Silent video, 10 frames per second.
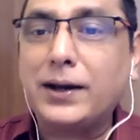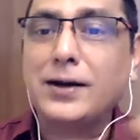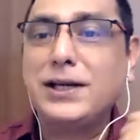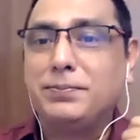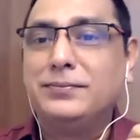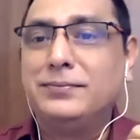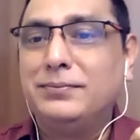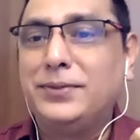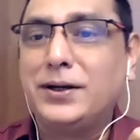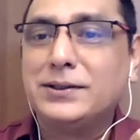
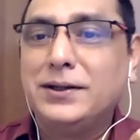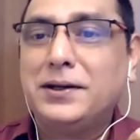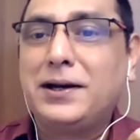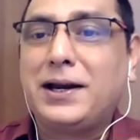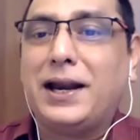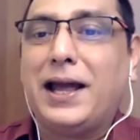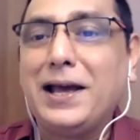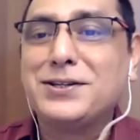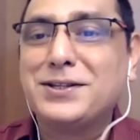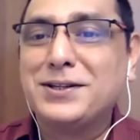because
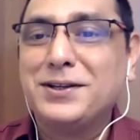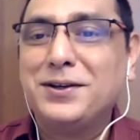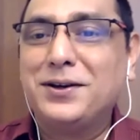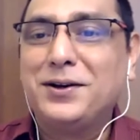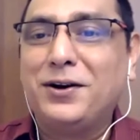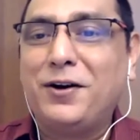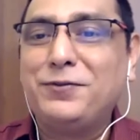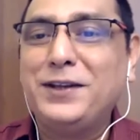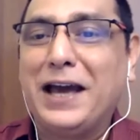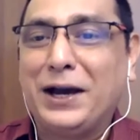class of
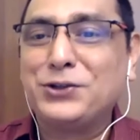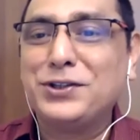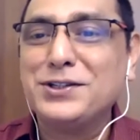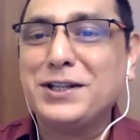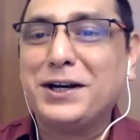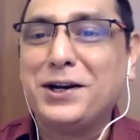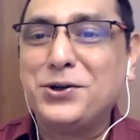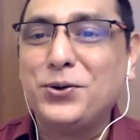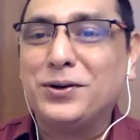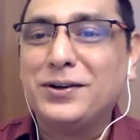the actions that I
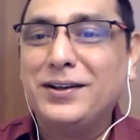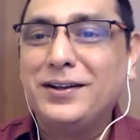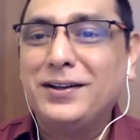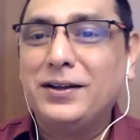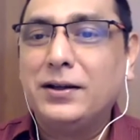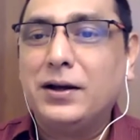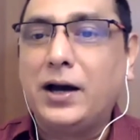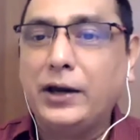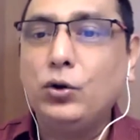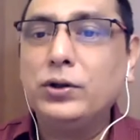took,
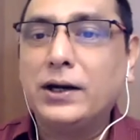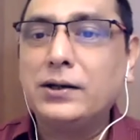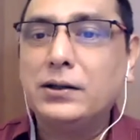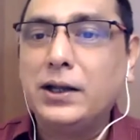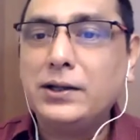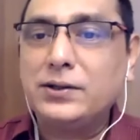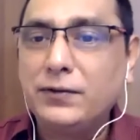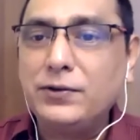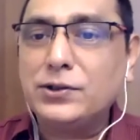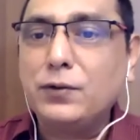I know that there is
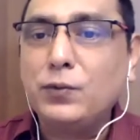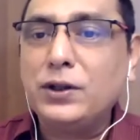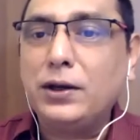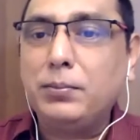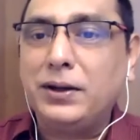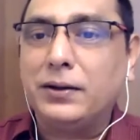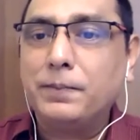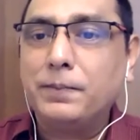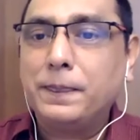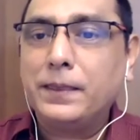division within me.
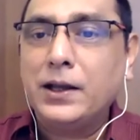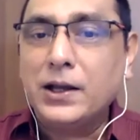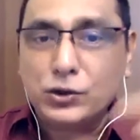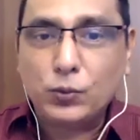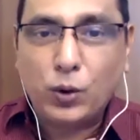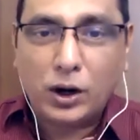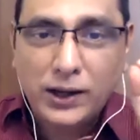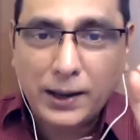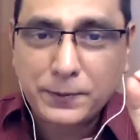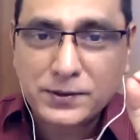So what
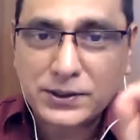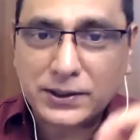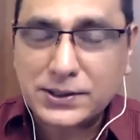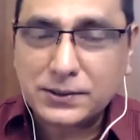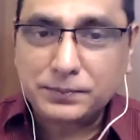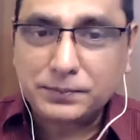happens is,